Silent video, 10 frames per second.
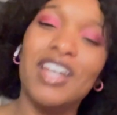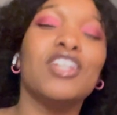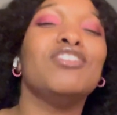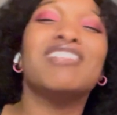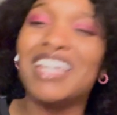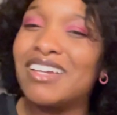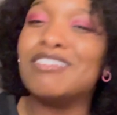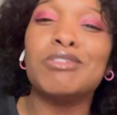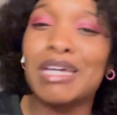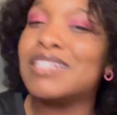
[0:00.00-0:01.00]
you
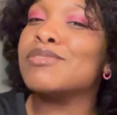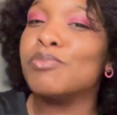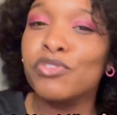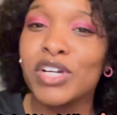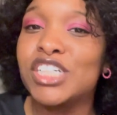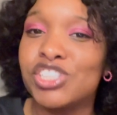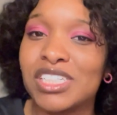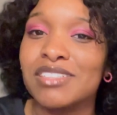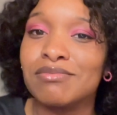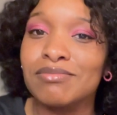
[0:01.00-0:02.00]
get some
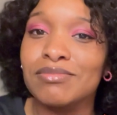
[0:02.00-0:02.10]
friction.